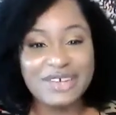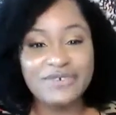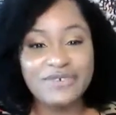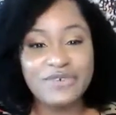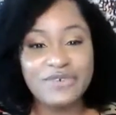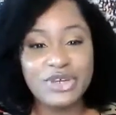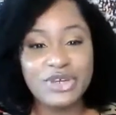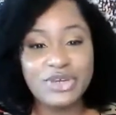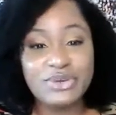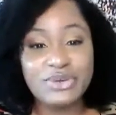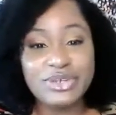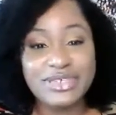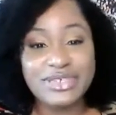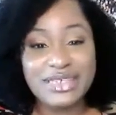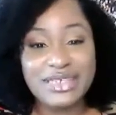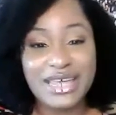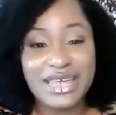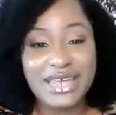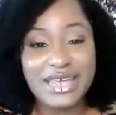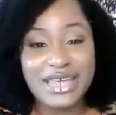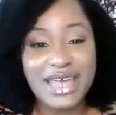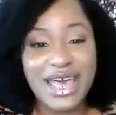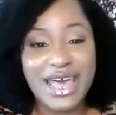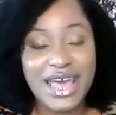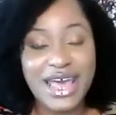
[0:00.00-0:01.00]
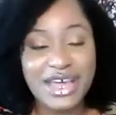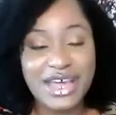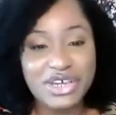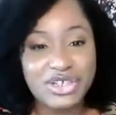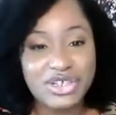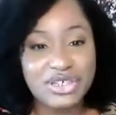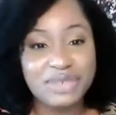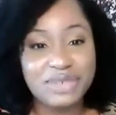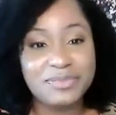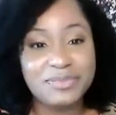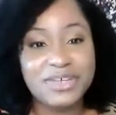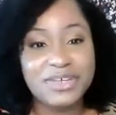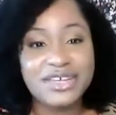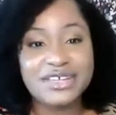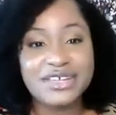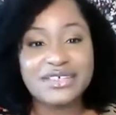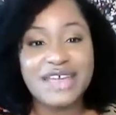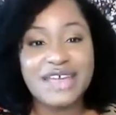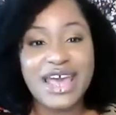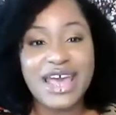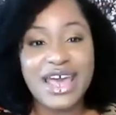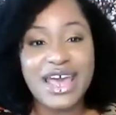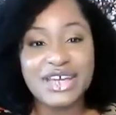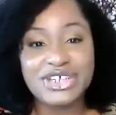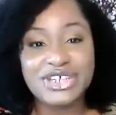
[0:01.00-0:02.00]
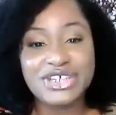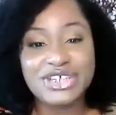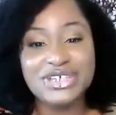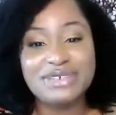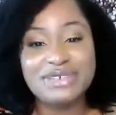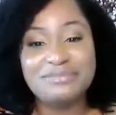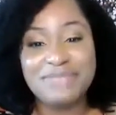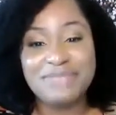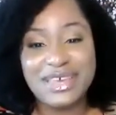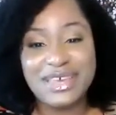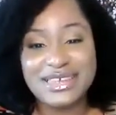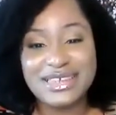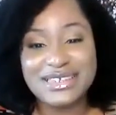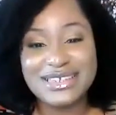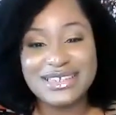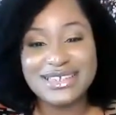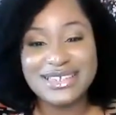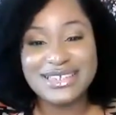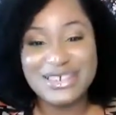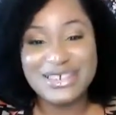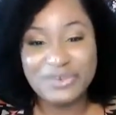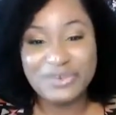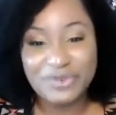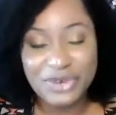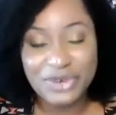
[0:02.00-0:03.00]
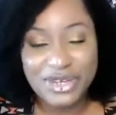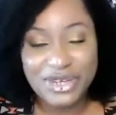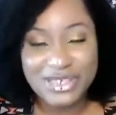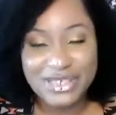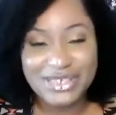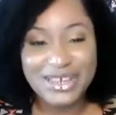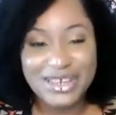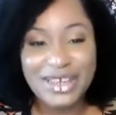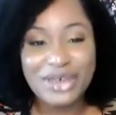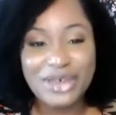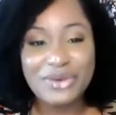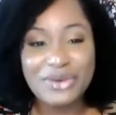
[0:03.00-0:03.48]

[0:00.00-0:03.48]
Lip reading: for you to take action, because action makes the difference.